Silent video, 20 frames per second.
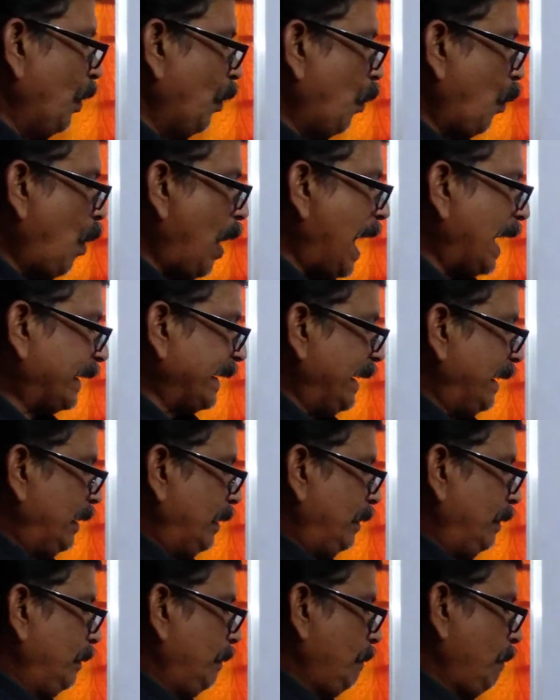water.
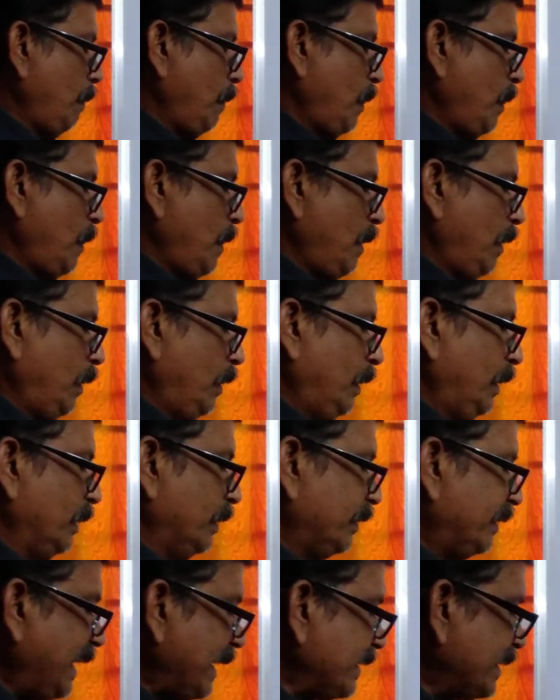
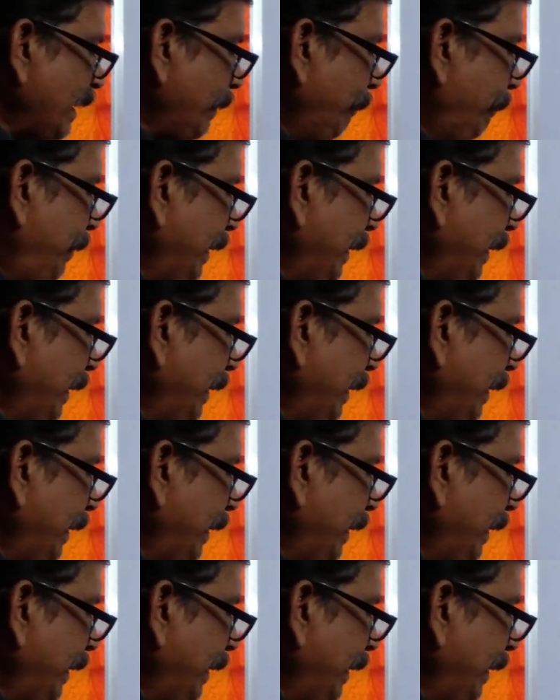Thus, a